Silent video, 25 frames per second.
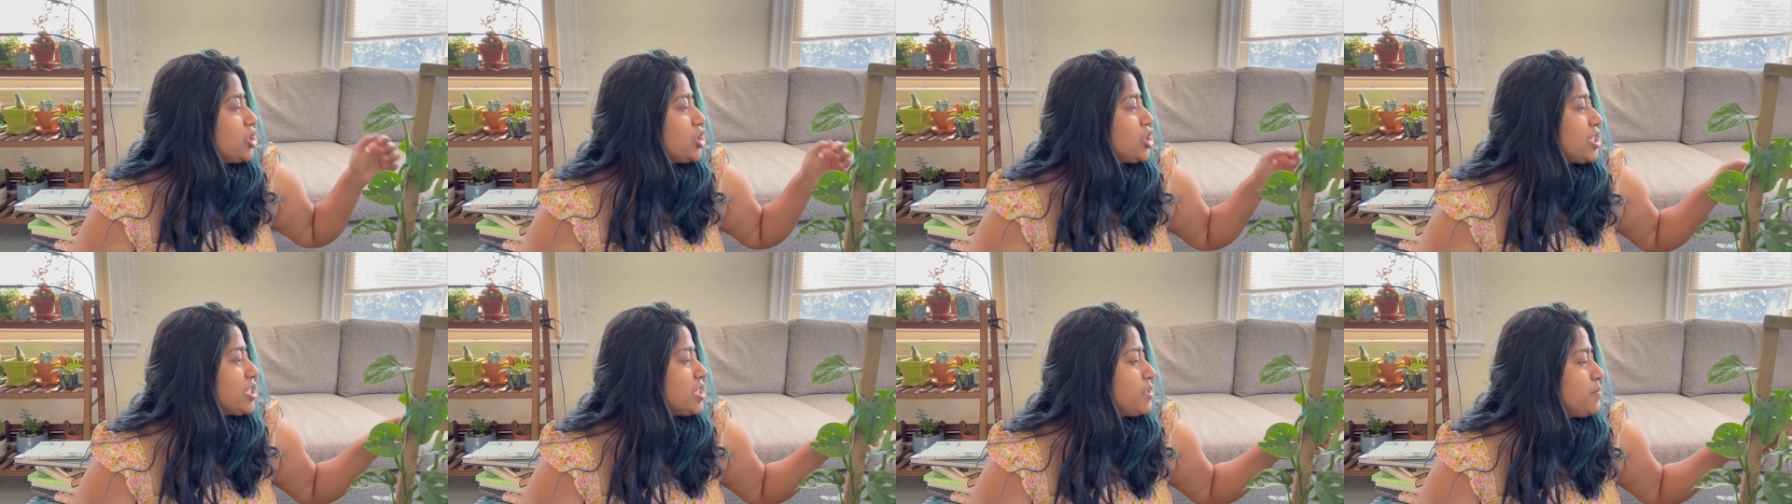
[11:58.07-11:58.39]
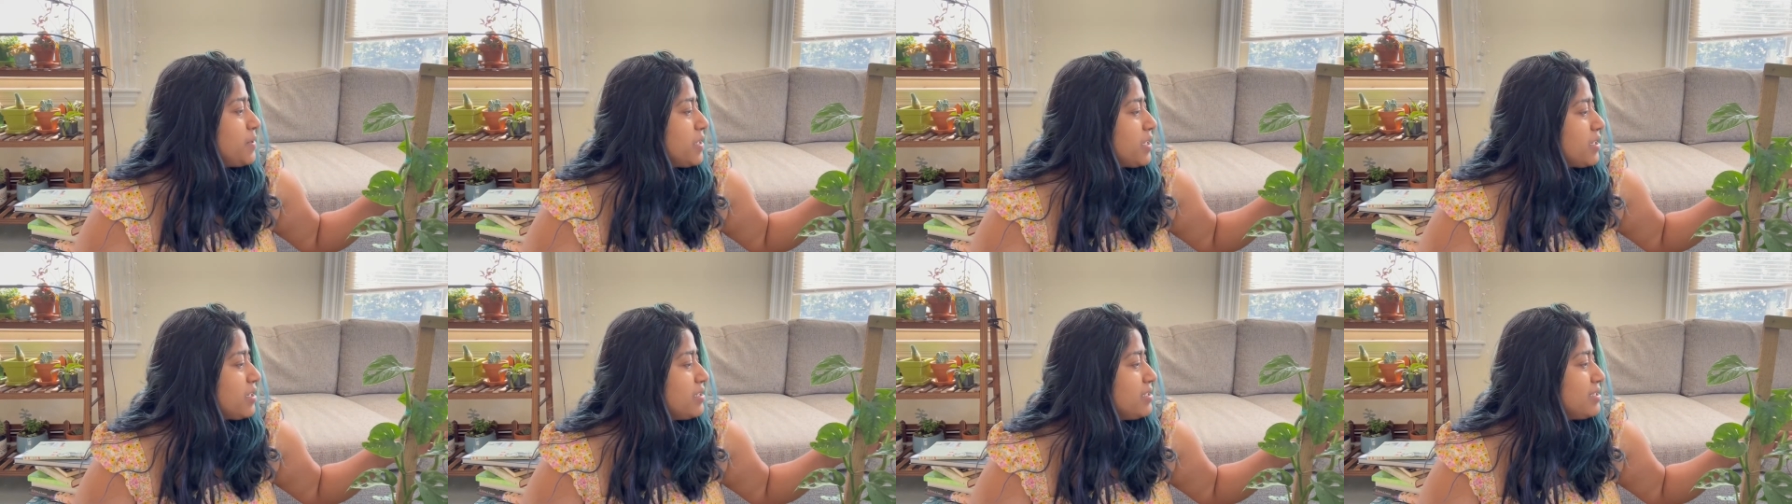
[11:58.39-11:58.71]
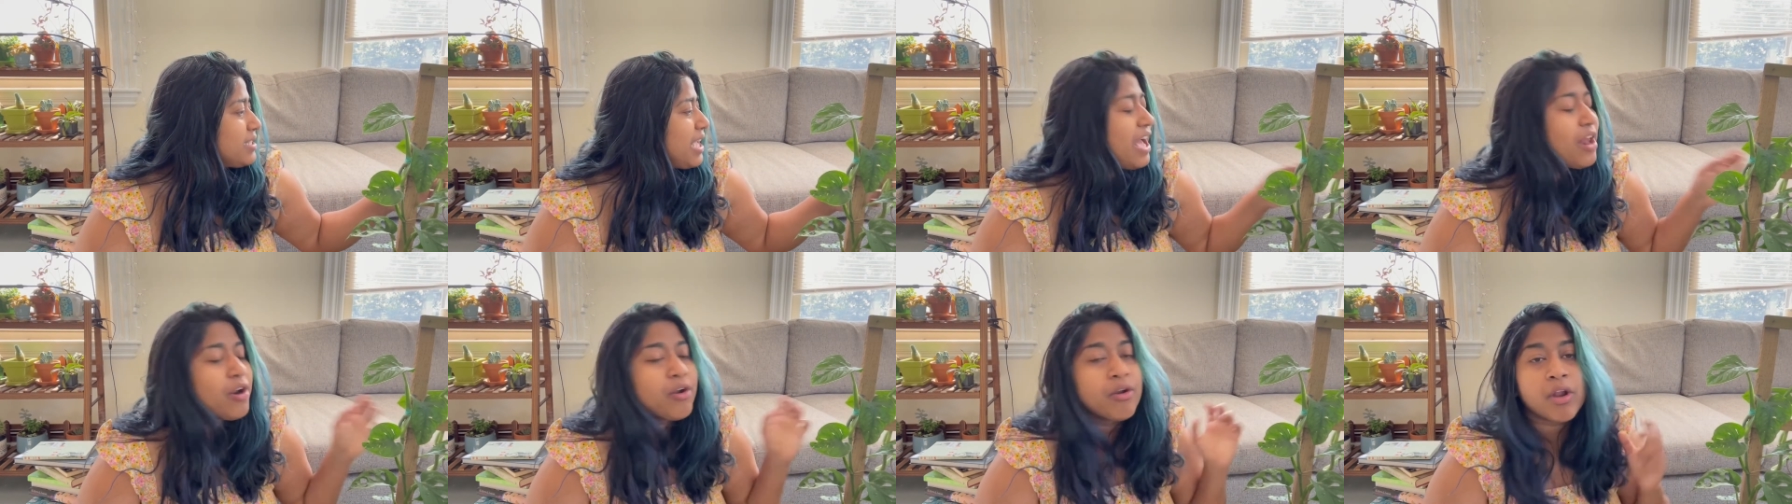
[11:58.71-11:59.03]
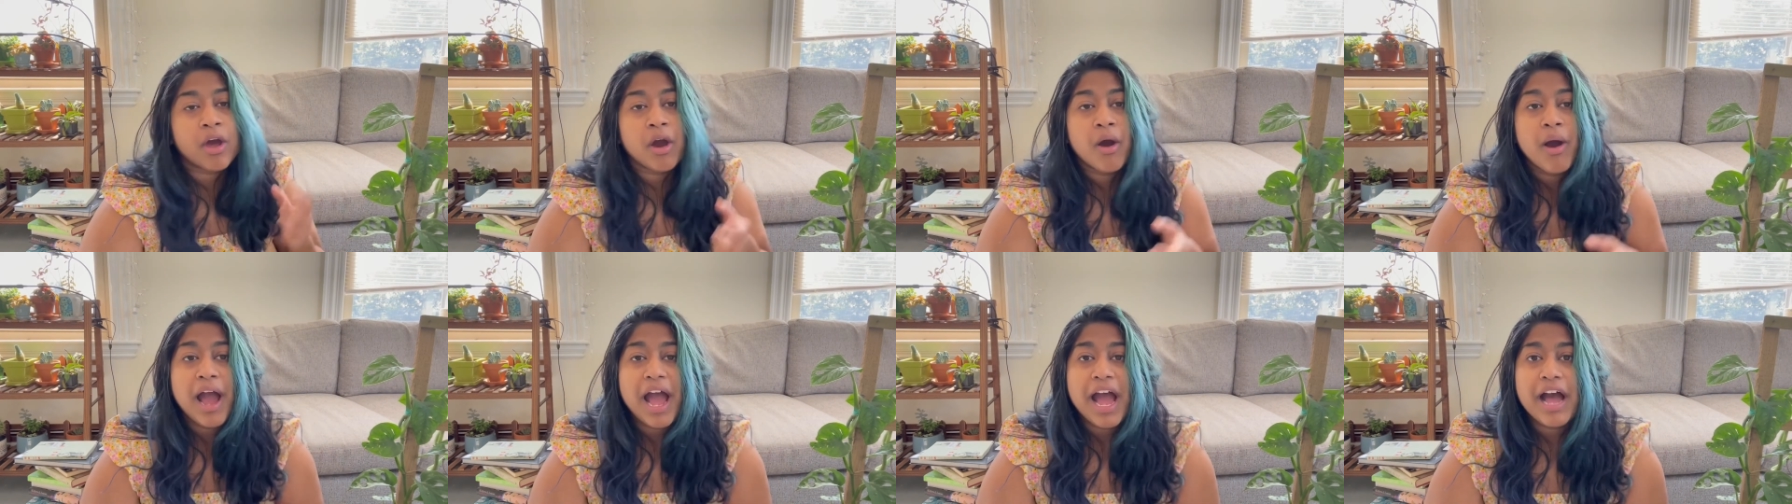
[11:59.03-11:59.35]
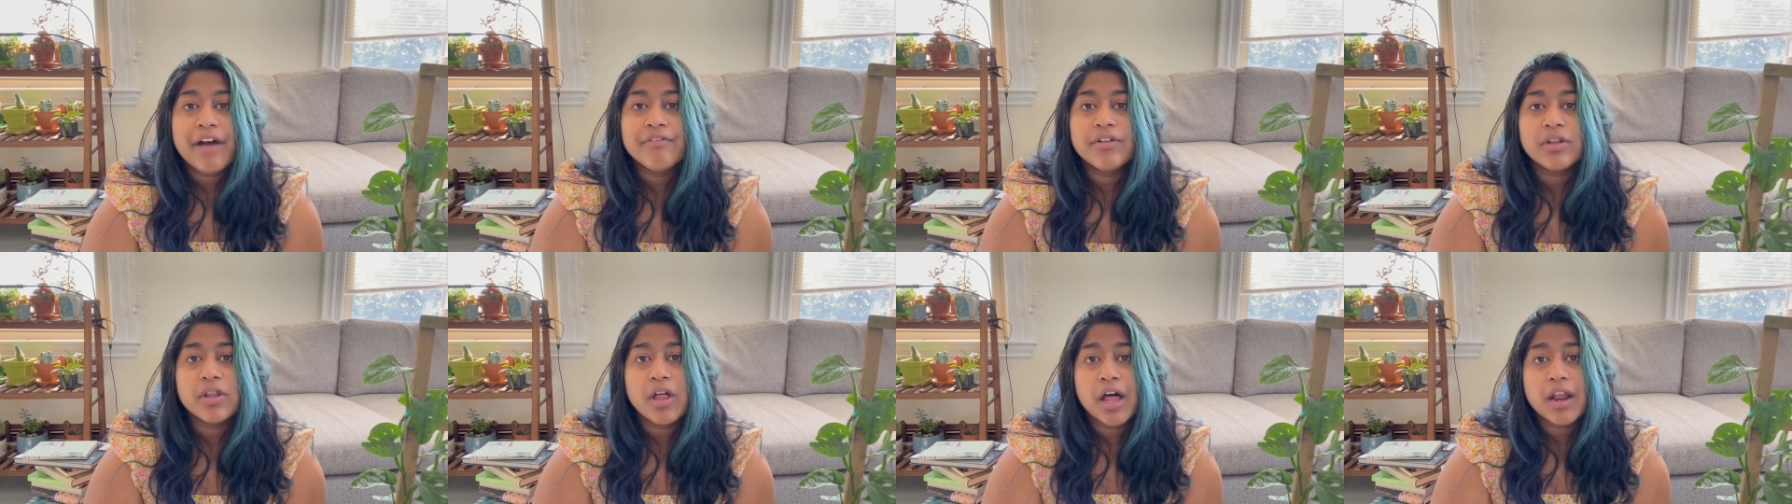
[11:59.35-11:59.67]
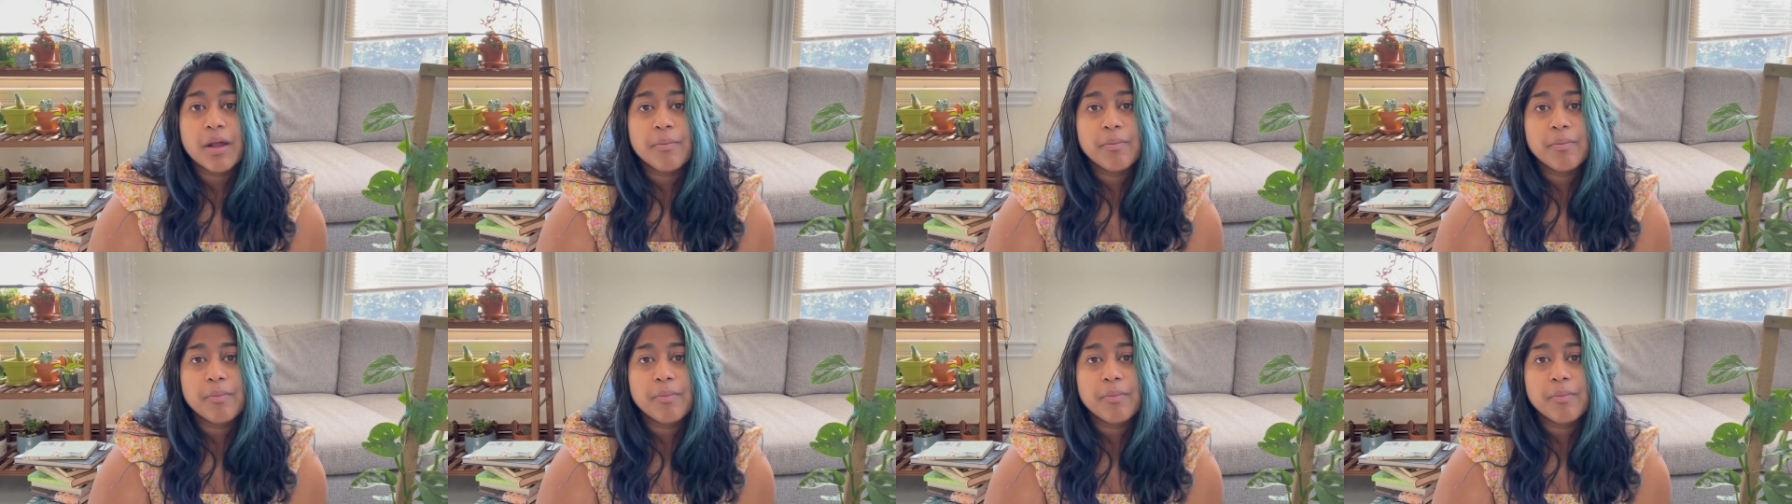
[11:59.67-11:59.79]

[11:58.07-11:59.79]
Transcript: just because, I don't know, I have a lot of